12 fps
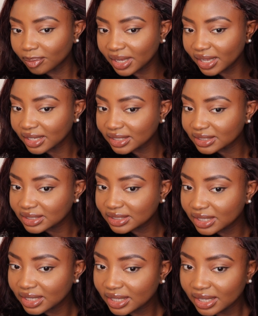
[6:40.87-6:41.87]

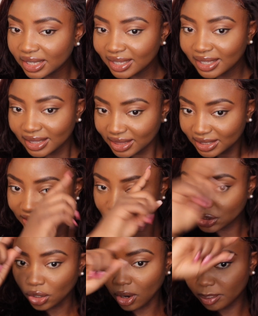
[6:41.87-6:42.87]
because
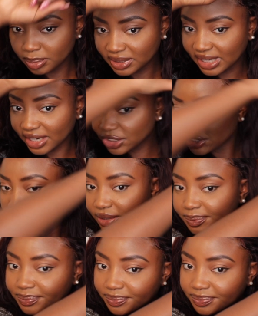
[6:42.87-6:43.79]
this top section,